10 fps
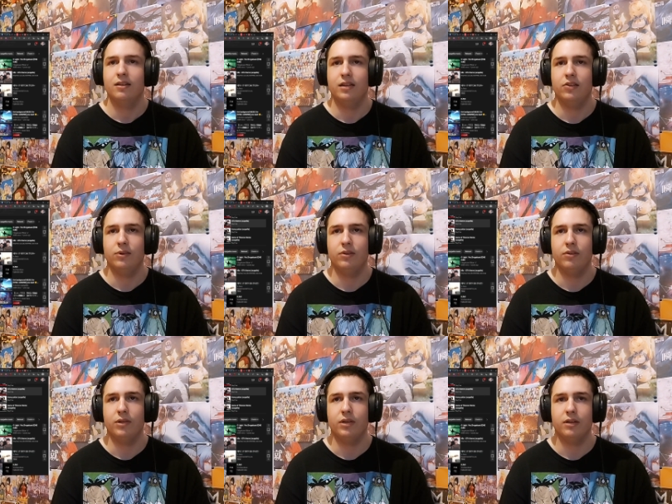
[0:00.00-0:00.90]
It is really
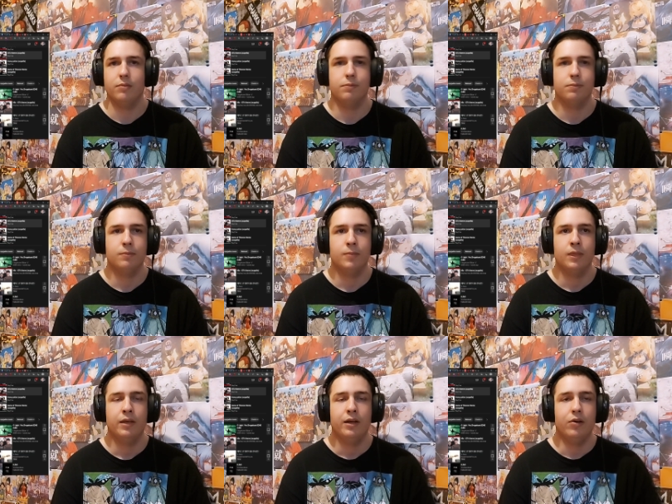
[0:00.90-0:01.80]
something.
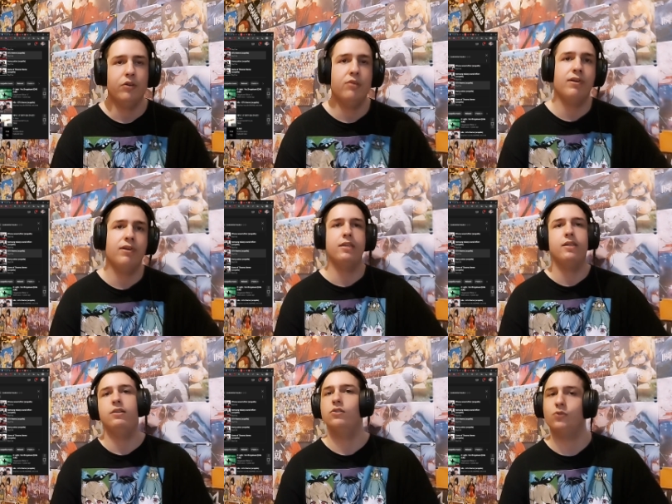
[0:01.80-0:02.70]
I wonder if, like,
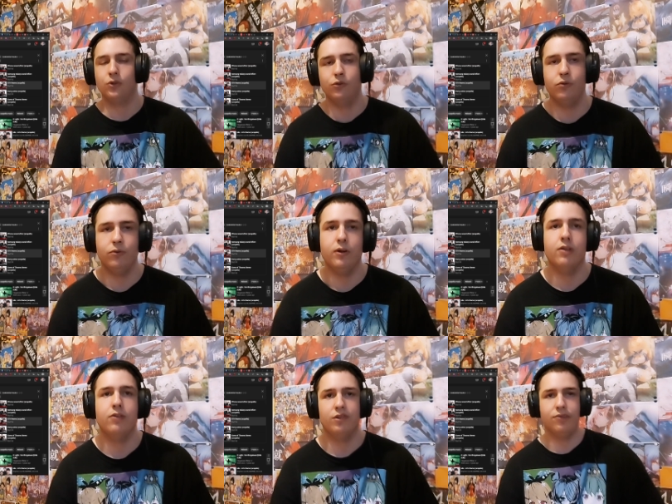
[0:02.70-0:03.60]
to do
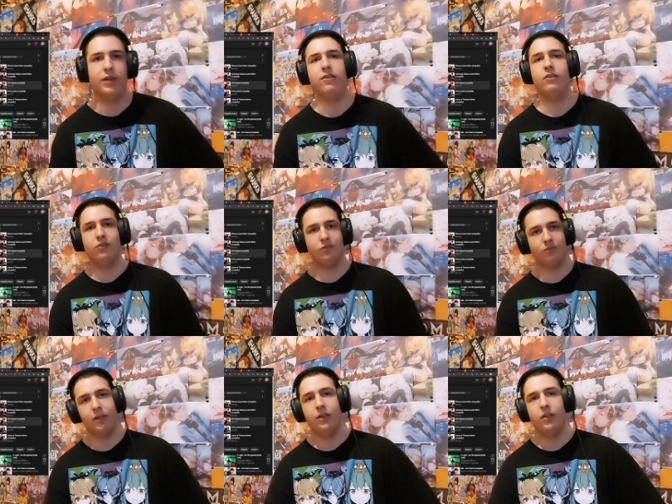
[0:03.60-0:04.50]
stuff like
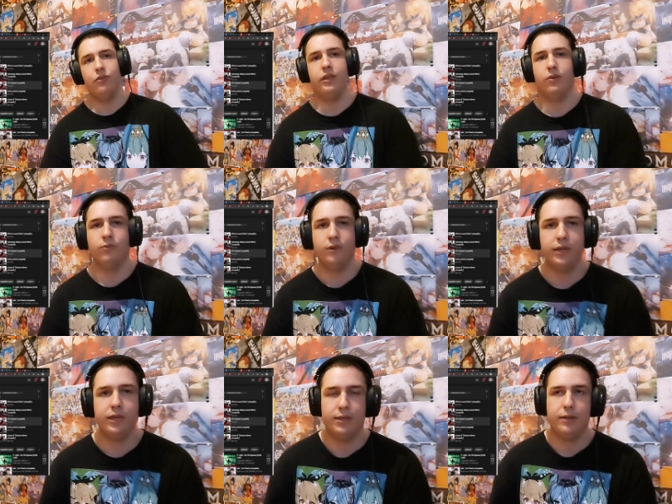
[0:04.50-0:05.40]
this, do they
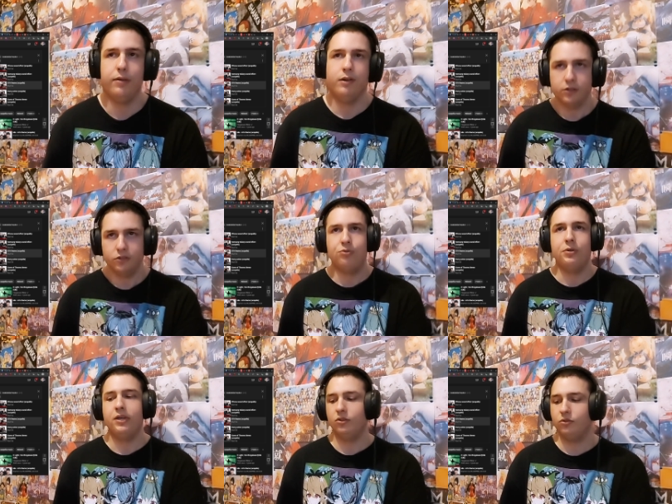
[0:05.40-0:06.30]
only
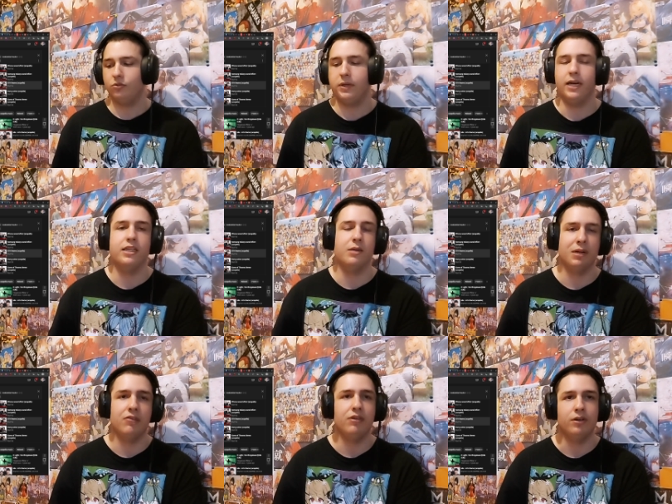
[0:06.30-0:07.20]
train to be a
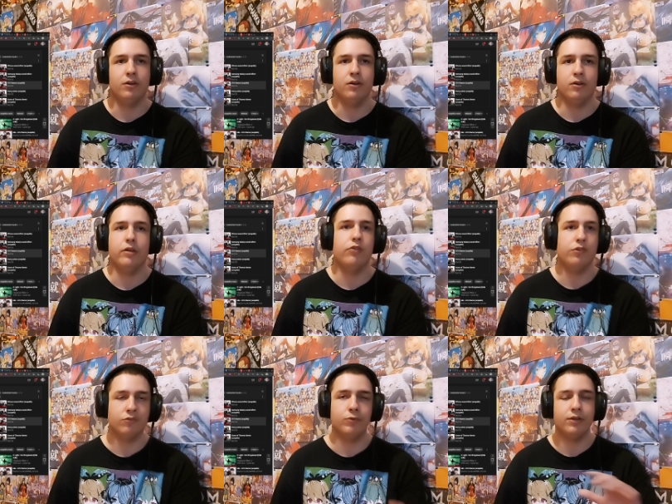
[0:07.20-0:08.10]
cappella singer, or are they
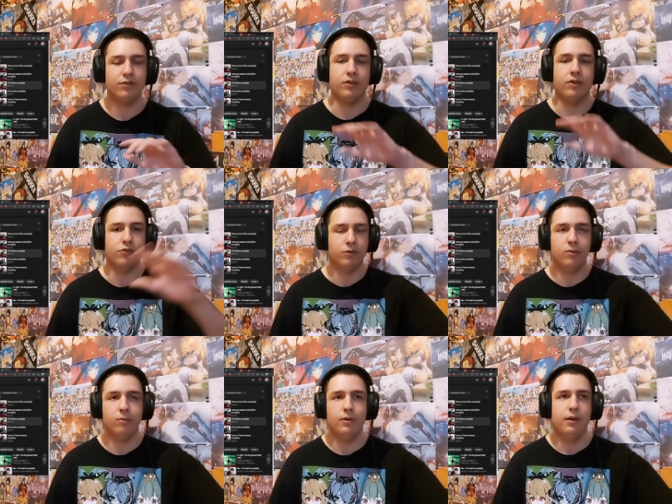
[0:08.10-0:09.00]
just great singer in
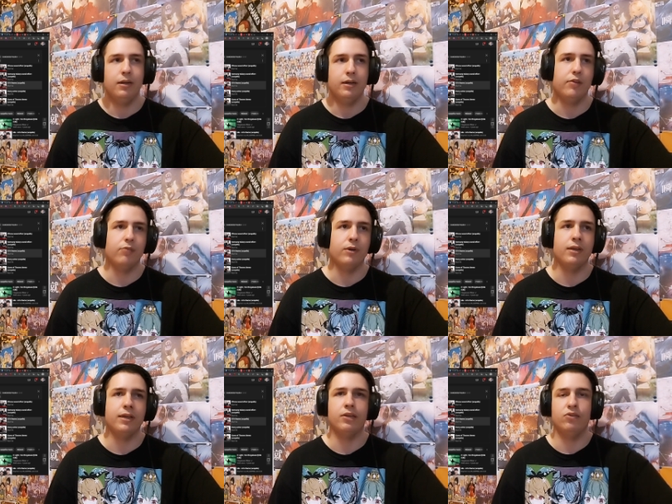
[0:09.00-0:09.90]
general, and that's why
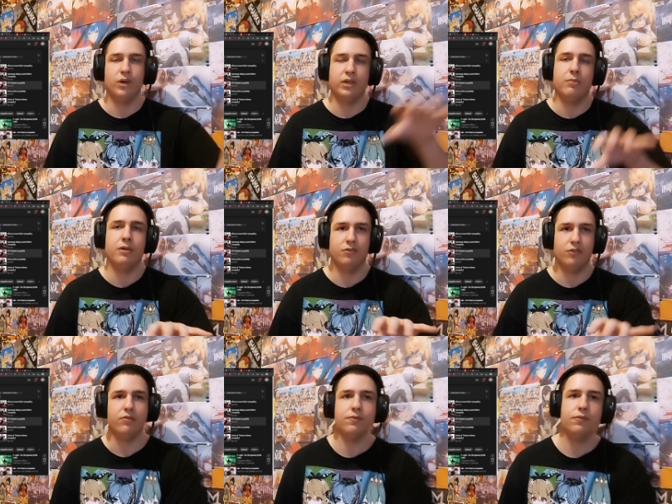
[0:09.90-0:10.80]
they can do a cappella
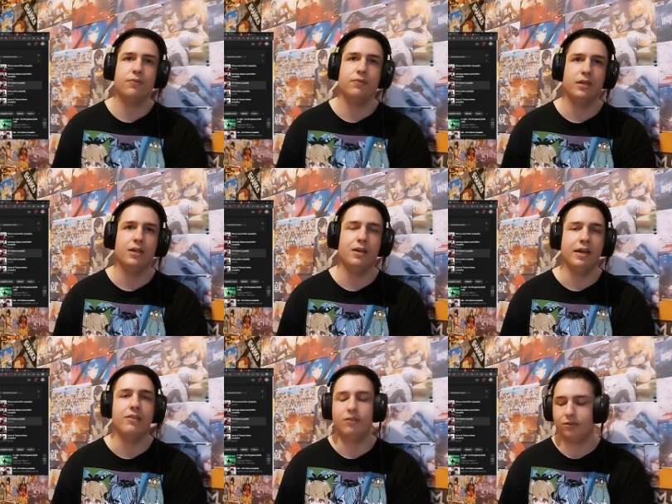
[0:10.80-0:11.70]
stuff
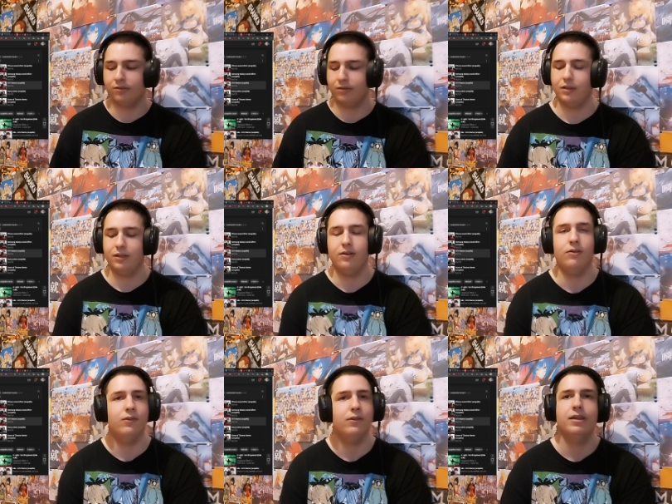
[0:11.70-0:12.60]
like this, you
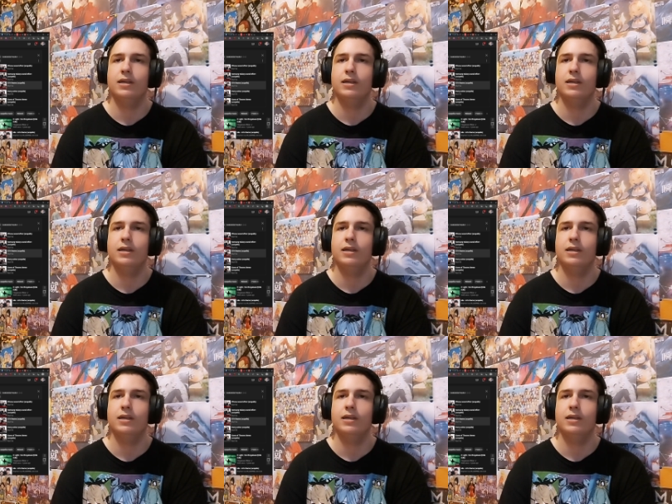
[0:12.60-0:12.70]
know?